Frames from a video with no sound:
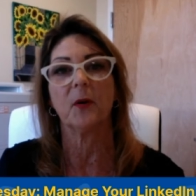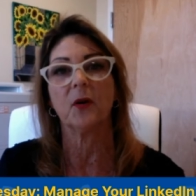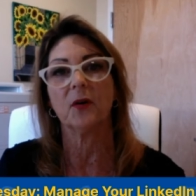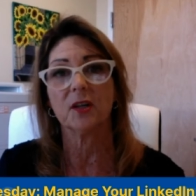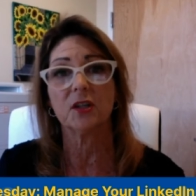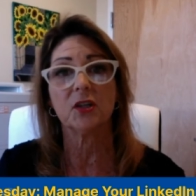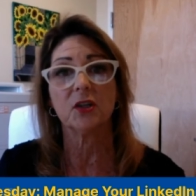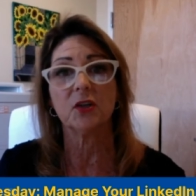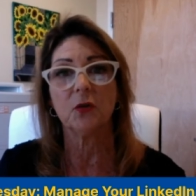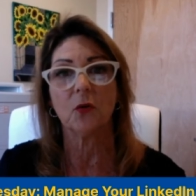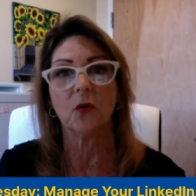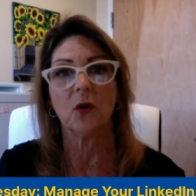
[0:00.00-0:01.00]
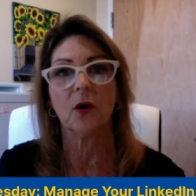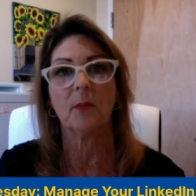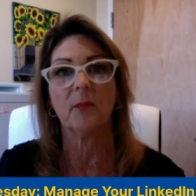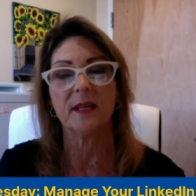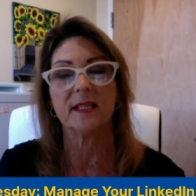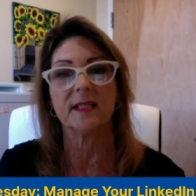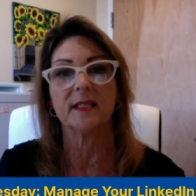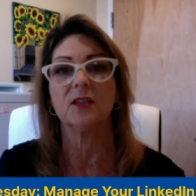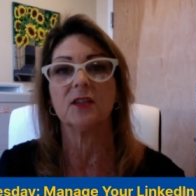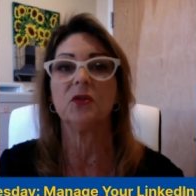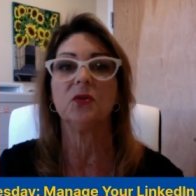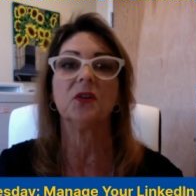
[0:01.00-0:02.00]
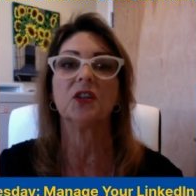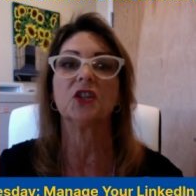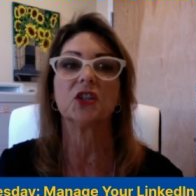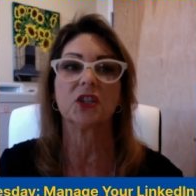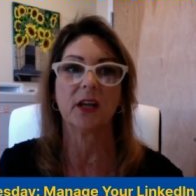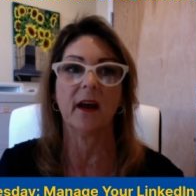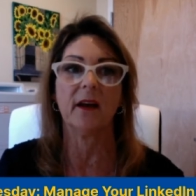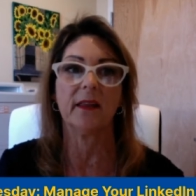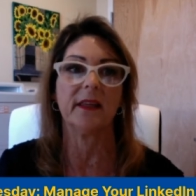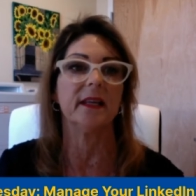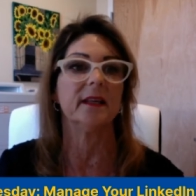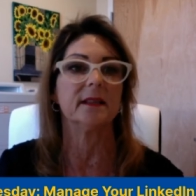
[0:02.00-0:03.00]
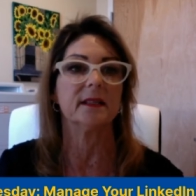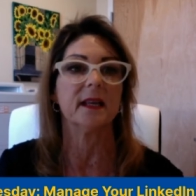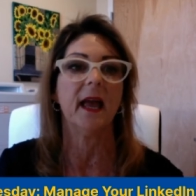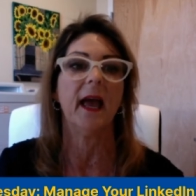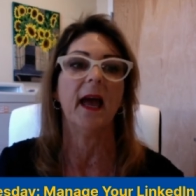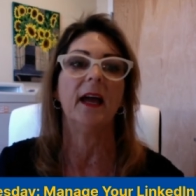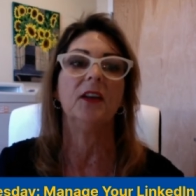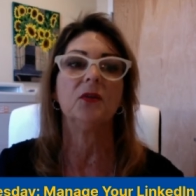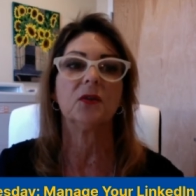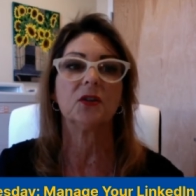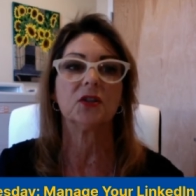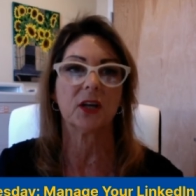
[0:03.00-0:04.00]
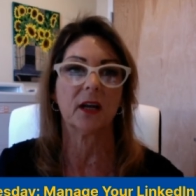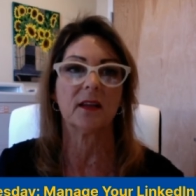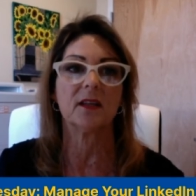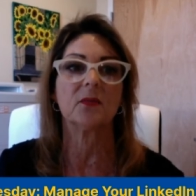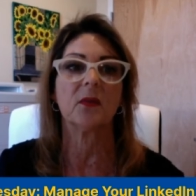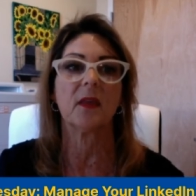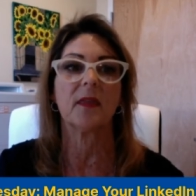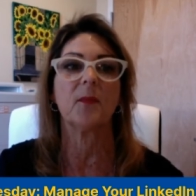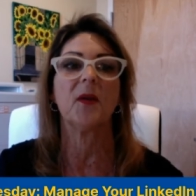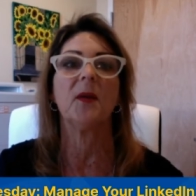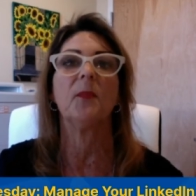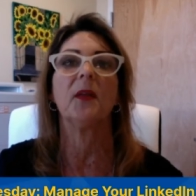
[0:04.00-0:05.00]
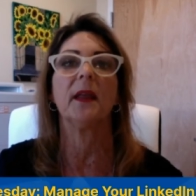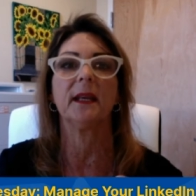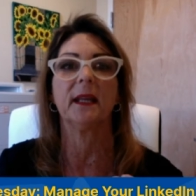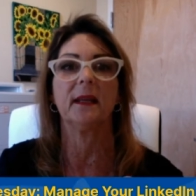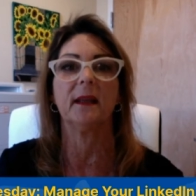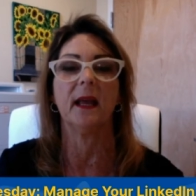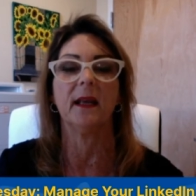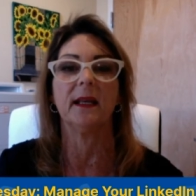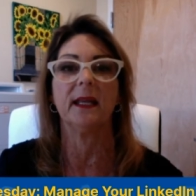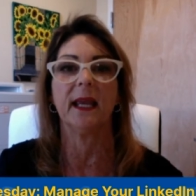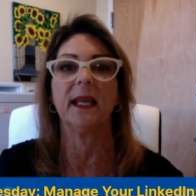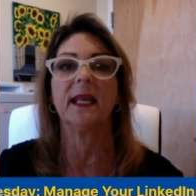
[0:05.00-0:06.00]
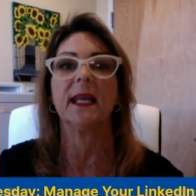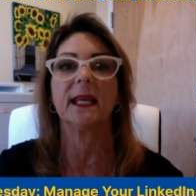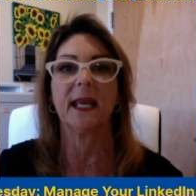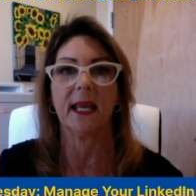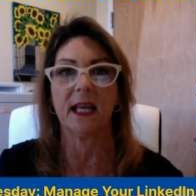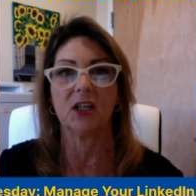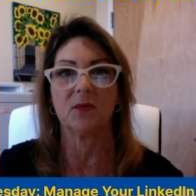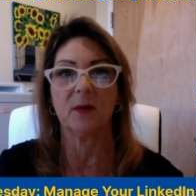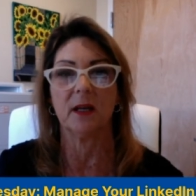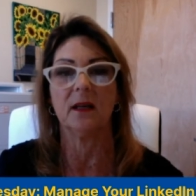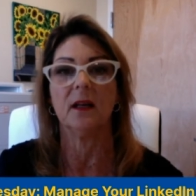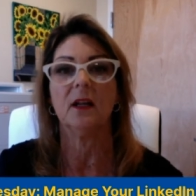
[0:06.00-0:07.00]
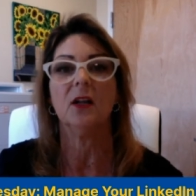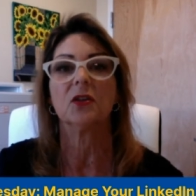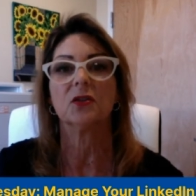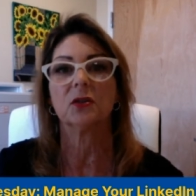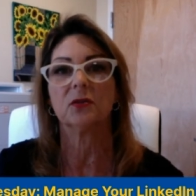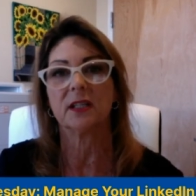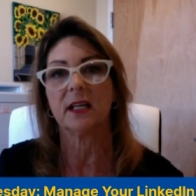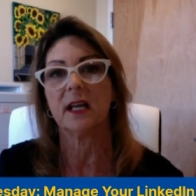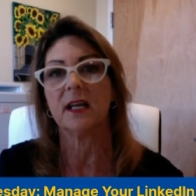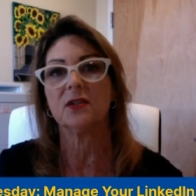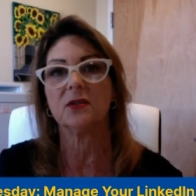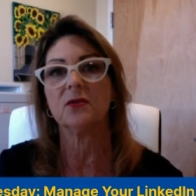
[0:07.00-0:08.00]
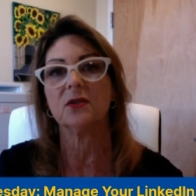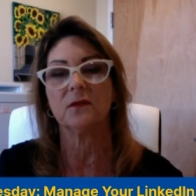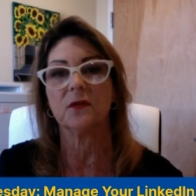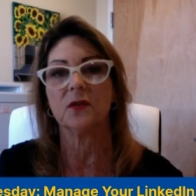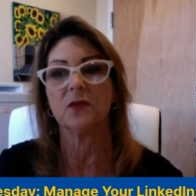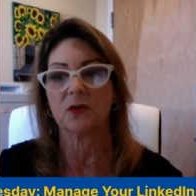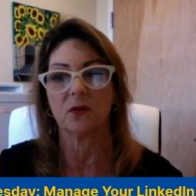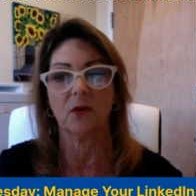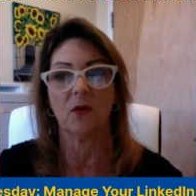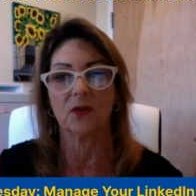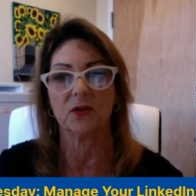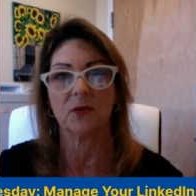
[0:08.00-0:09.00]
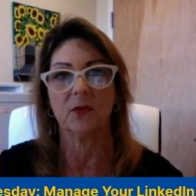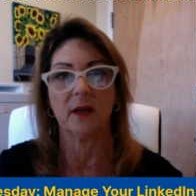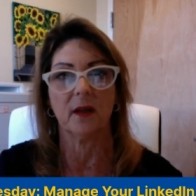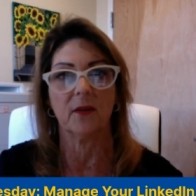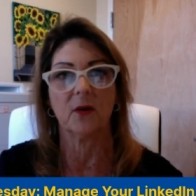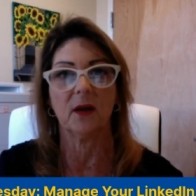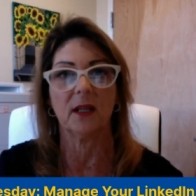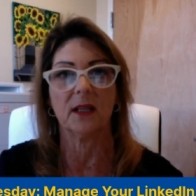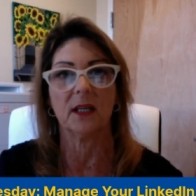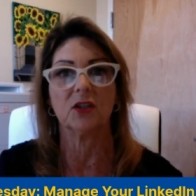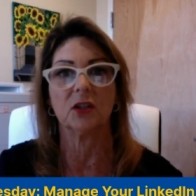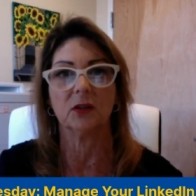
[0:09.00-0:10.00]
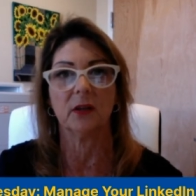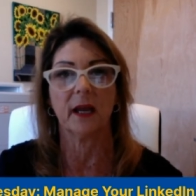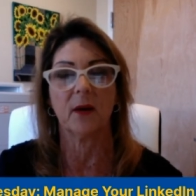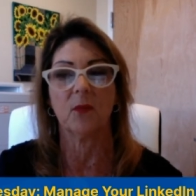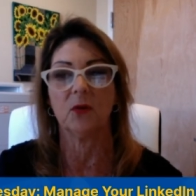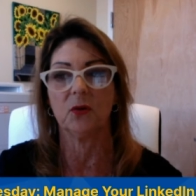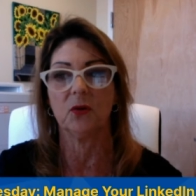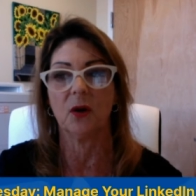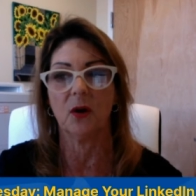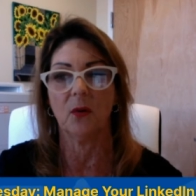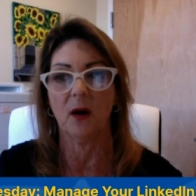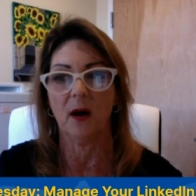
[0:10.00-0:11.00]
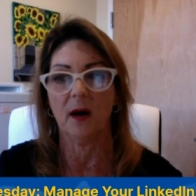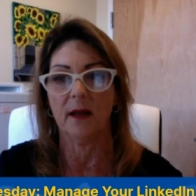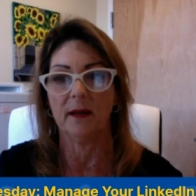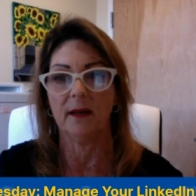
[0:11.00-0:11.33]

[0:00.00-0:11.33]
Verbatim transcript: pertinent to your business, you can share these and you can share these with other people and, and gain engagement. So today's news and views are also another great thing to look at when you go on.